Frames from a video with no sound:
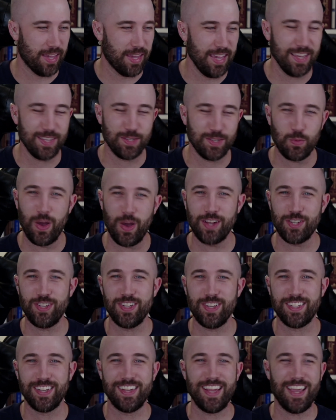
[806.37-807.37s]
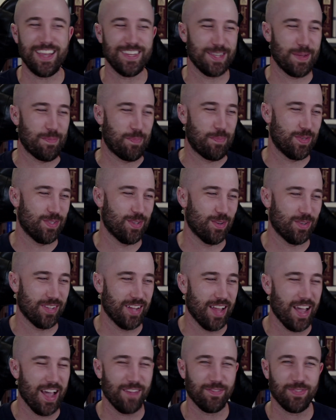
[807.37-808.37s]
He is watching today's episode
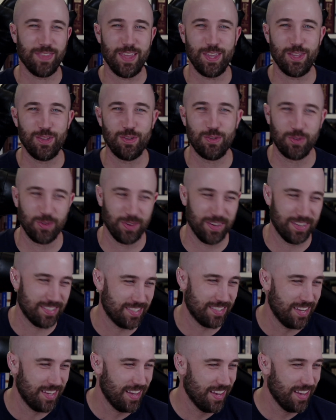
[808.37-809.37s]
live. Thank you, Chris.